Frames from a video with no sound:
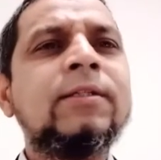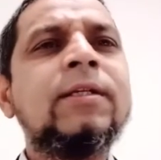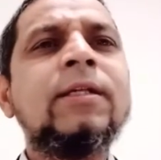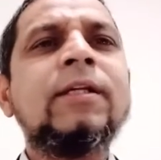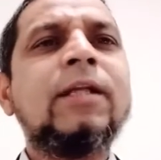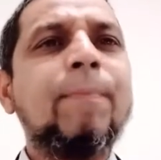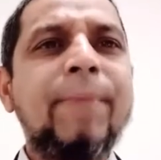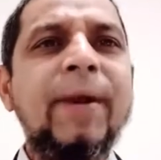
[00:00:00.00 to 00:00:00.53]

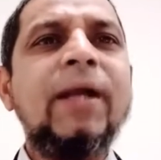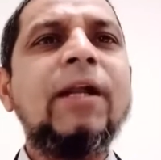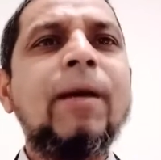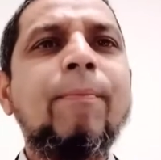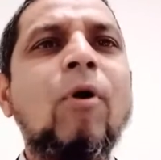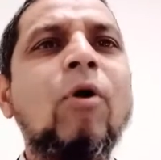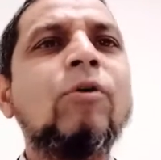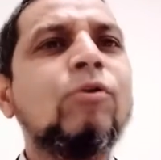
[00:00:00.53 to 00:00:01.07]
depend
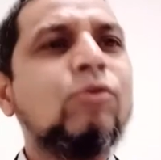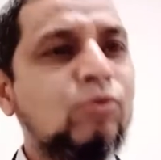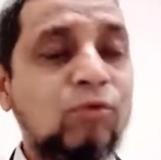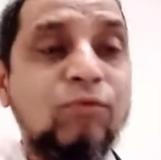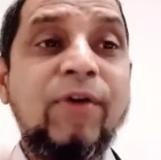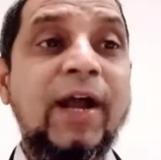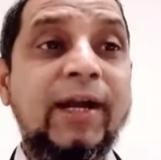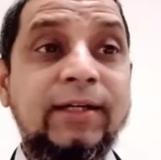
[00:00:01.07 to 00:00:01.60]
upon two
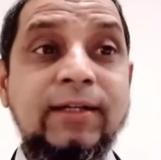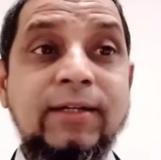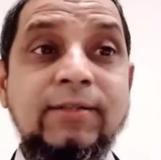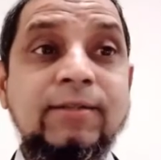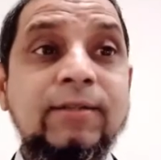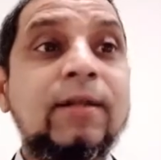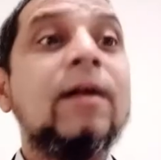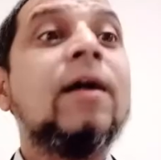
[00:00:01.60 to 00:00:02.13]
factors.
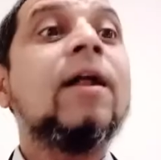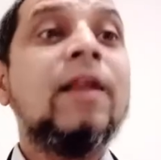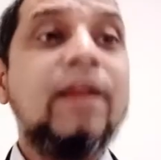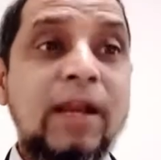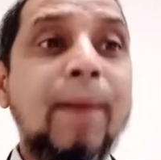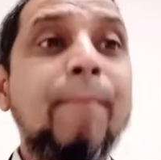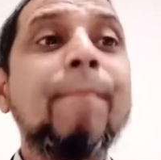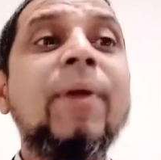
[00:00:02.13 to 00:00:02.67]

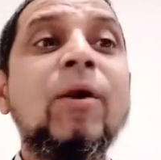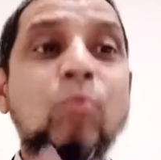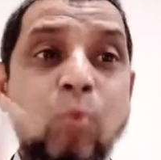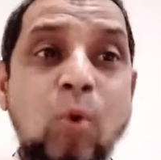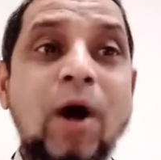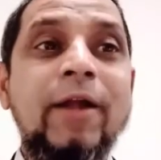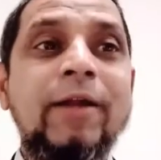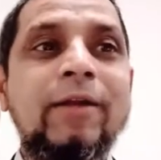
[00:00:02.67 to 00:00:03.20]
Number
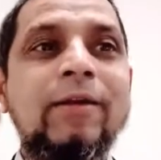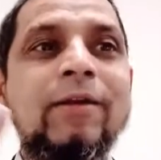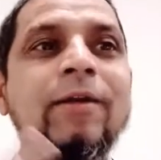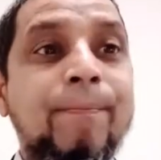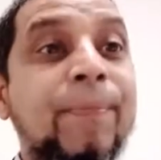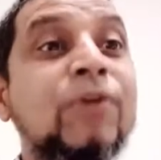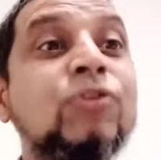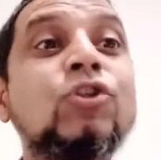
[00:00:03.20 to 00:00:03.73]
one,
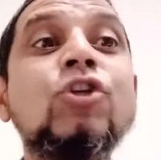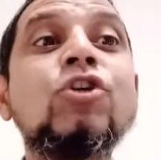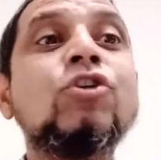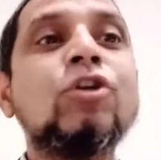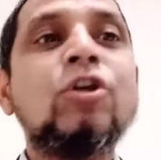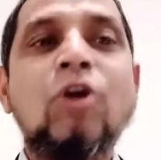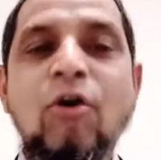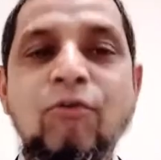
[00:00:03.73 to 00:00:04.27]

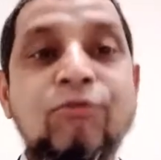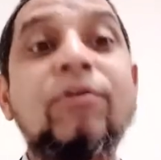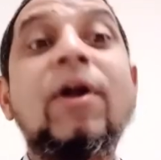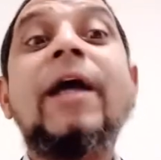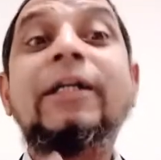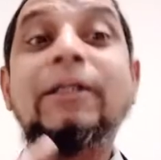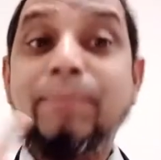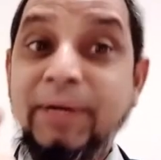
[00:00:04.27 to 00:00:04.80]
position of
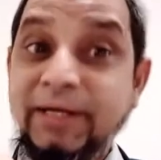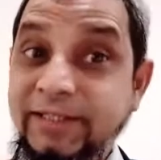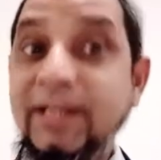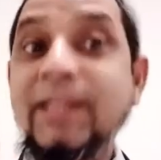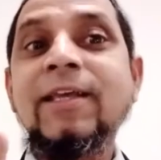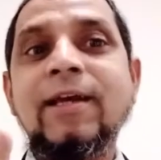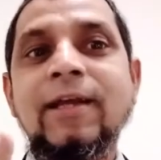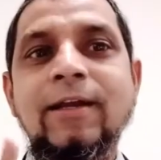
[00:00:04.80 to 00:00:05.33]
right
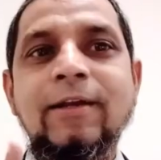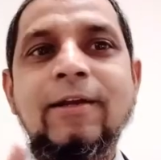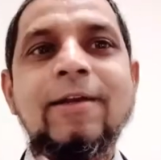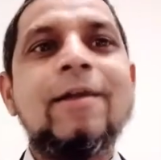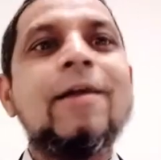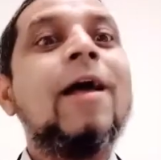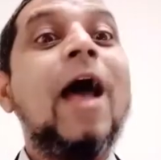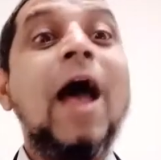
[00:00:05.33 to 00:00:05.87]
material,
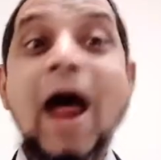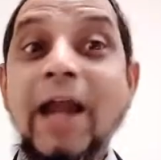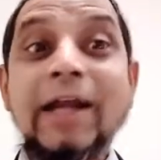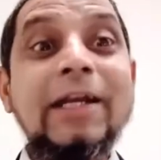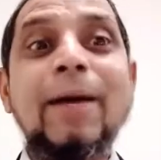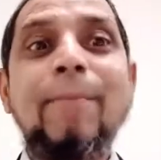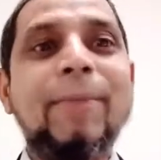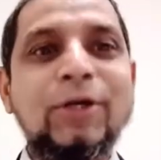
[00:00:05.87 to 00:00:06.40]

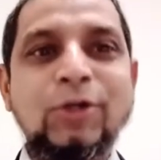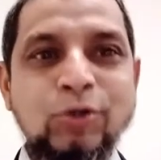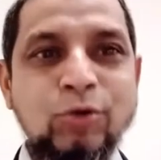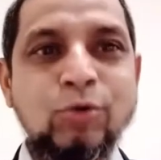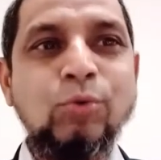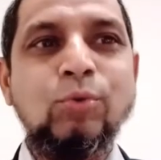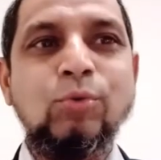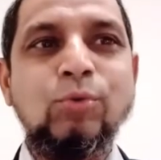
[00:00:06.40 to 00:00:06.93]
and number
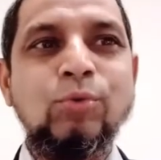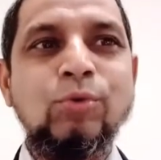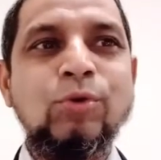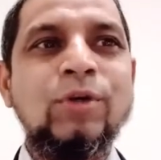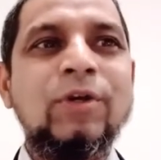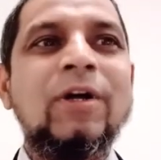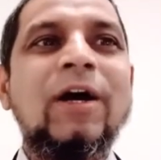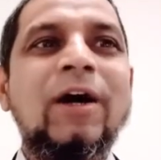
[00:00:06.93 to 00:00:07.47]
two,
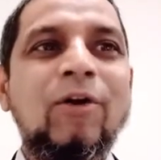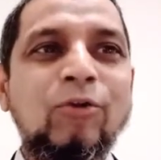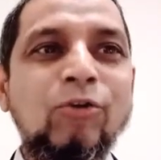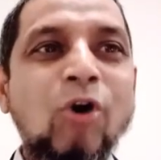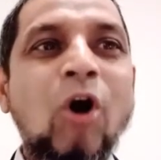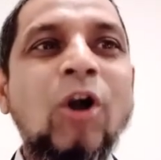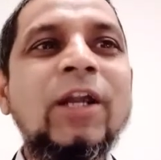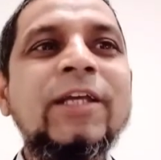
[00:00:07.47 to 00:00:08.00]

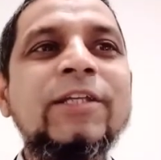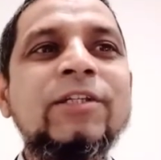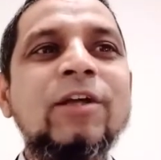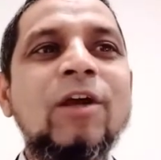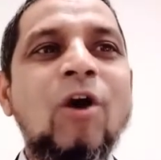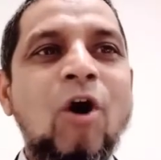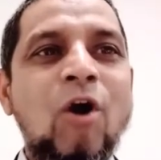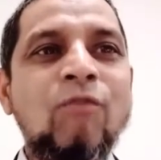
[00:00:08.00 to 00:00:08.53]
knowledge
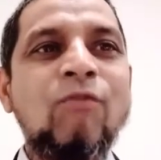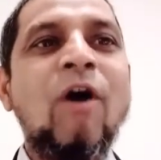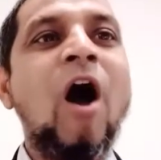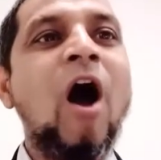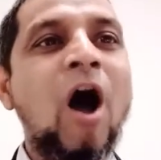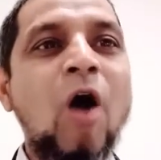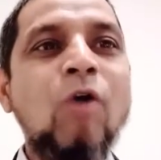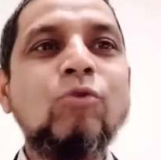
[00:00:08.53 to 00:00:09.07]
of
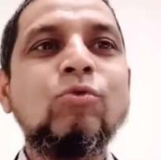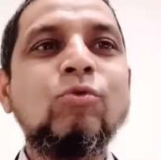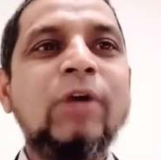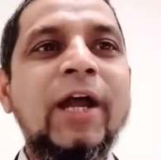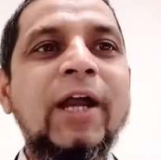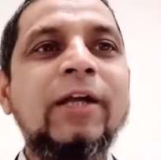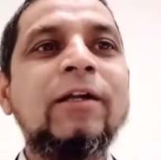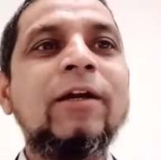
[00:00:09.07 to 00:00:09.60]
how to
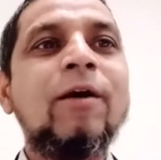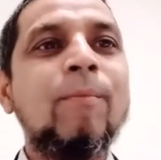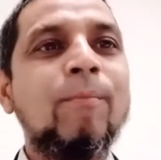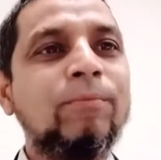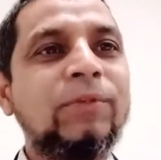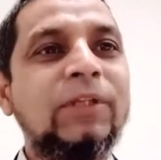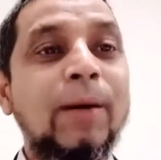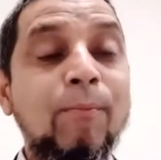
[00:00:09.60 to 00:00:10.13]
get
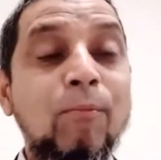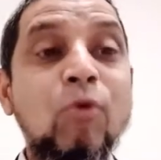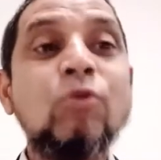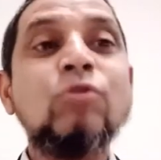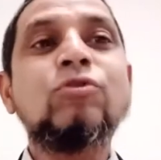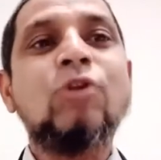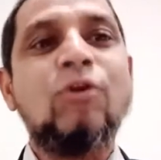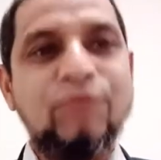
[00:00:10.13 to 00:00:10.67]
the
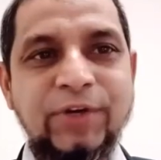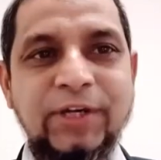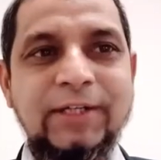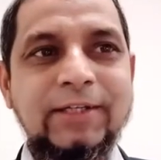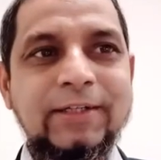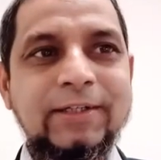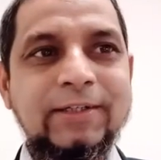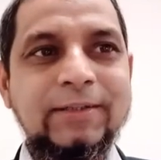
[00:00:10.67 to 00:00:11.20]
most of it.
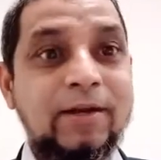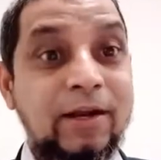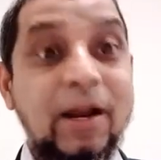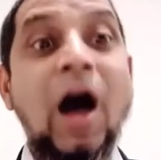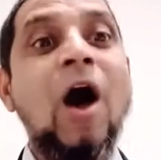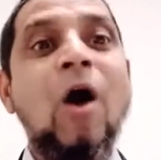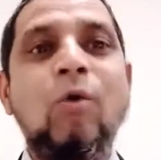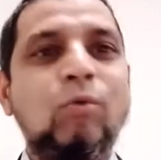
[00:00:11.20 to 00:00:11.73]

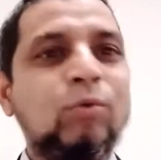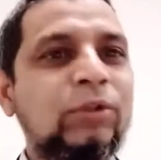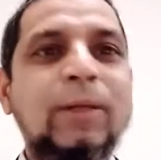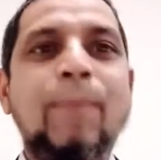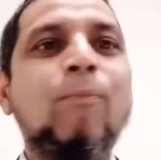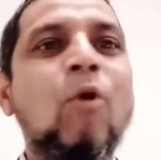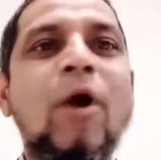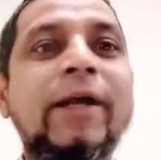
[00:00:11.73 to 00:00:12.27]
Now, the
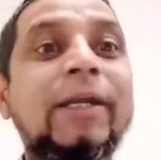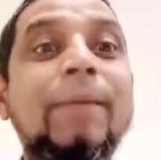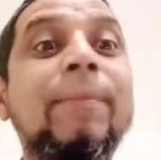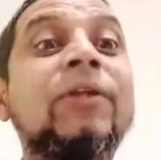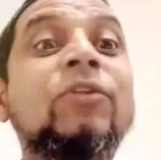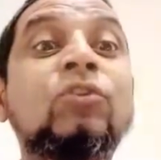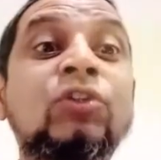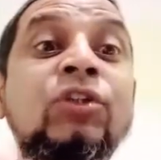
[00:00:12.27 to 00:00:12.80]
point
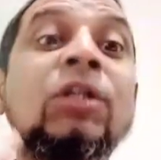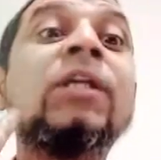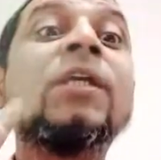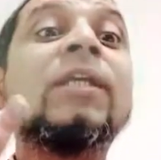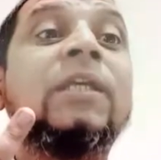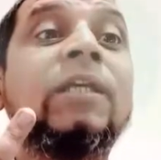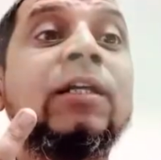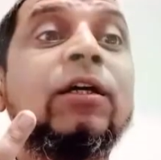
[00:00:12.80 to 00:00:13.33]
number
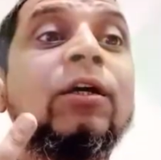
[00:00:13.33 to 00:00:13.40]
three,